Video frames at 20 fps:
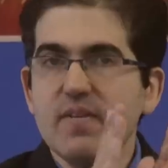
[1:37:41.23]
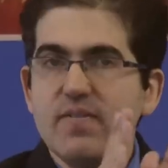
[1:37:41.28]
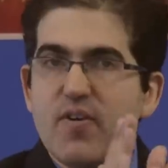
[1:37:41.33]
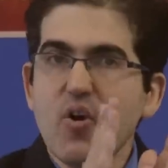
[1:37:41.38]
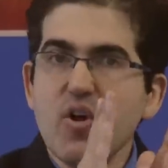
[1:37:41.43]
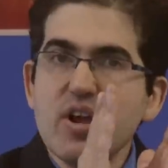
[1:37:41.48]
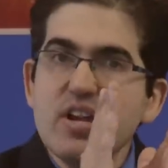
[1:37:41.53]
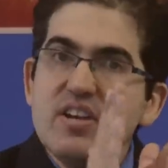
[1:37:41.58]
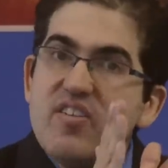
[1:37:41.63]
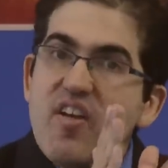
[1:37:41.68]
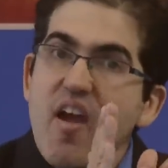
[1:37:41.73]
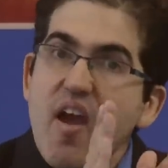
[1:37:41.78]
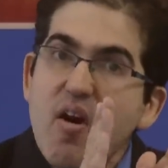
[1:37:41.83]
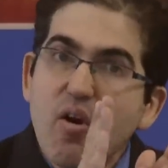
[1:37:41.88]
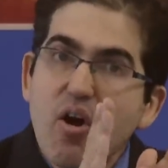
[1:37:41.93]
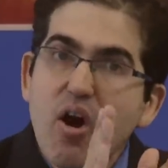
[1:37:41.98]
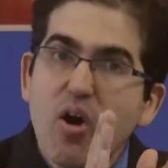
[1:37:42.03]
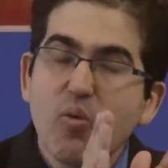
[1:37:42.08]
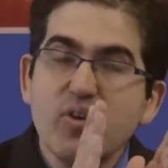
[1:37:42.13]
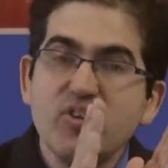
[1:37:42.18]
a very
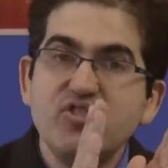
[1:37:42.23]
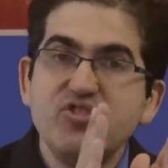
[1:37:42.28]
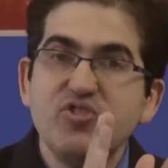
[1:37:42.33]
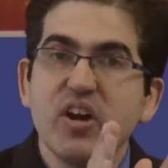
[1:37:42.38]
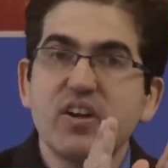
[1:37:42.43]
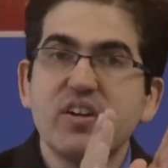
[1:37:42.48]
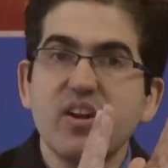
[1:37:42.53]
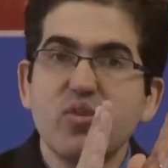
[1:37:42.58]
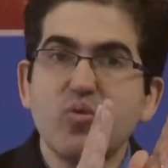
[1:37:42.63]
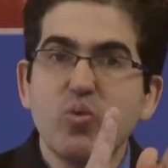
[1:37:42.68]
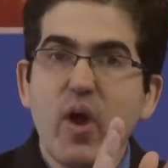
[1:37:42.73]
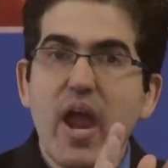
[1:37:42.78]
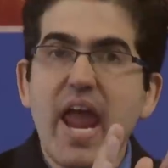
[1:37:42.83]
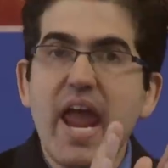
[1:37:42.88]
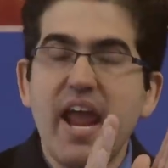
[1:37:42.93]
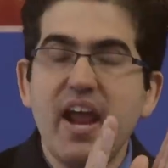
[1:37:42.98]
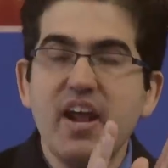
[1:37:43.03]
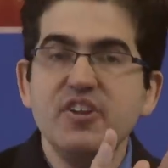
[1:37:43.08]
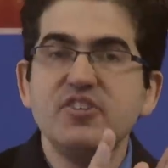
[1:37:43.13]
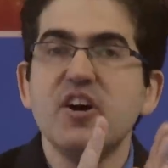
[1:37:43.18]
narrow, restricted
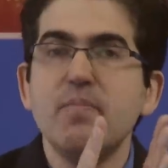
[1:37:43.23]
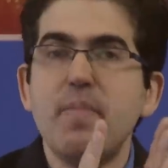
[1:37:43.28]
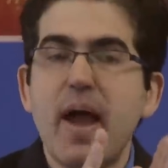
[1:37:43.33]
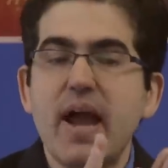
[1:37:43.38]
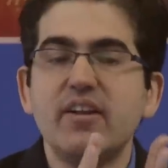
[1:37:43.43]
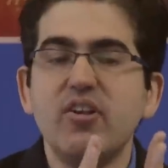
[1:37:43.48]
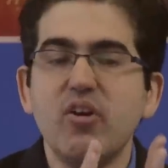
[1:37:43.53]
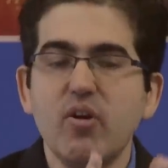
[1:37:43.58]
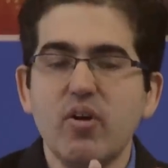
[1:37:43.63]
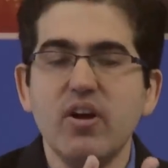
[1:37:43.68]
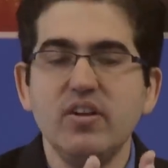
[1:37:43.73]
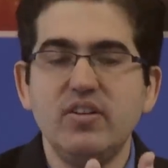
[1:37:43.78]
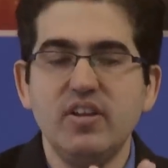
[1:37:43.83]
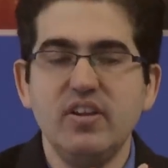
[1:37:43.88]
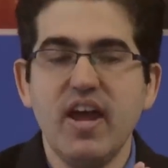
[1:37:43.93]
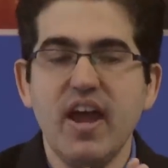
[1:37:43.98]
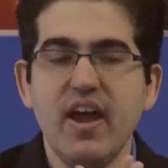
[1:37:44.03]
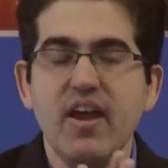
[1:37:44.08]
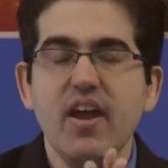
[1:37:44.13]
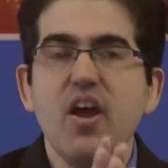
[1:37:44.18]
range of bacteria
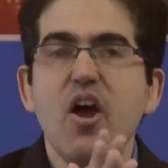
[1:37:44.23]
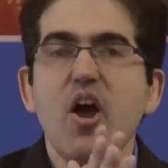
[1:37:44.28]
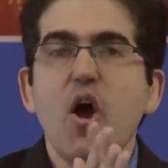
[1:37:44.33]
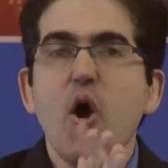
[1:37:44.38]
today,